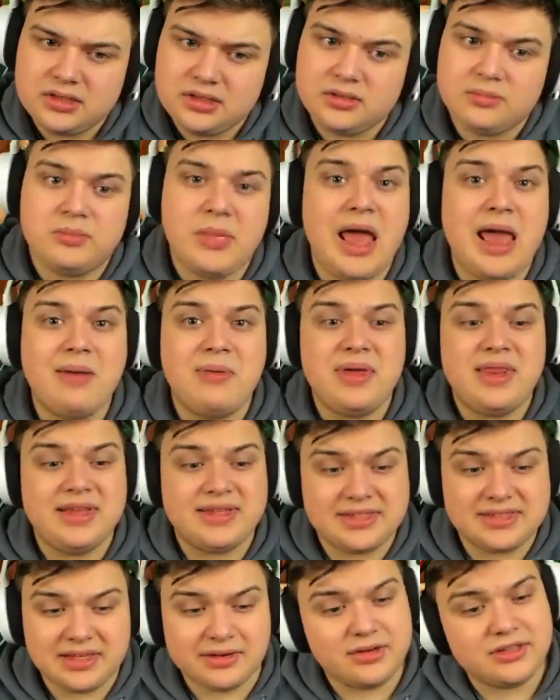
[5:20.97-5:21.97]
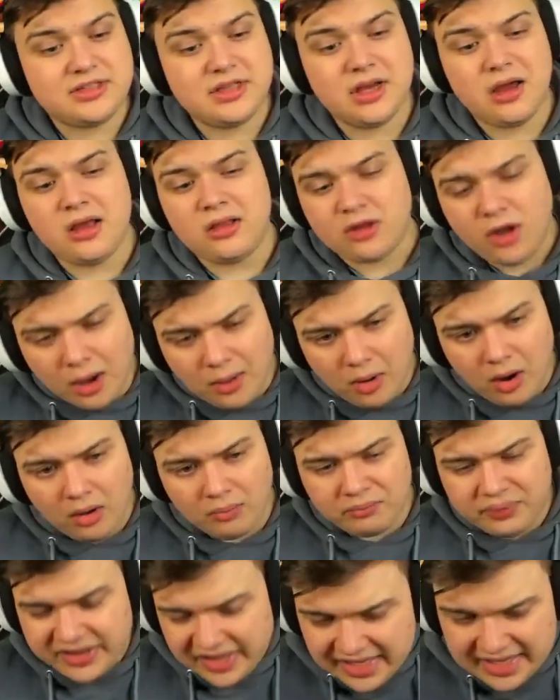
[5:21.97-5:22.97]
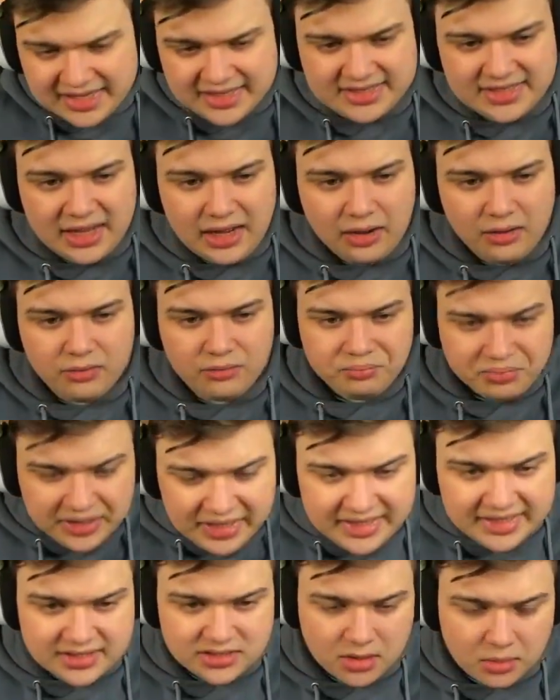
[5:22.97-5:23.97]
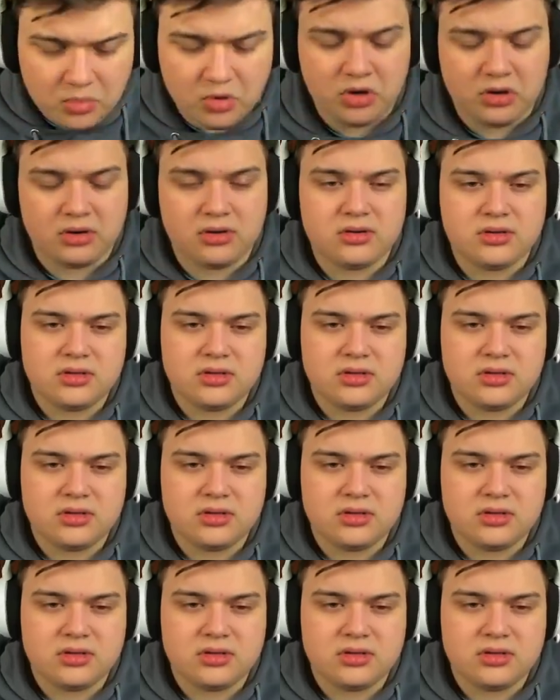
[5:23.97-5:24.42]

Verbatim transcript: Maybe this is the return. Come on, please now. Please, come on.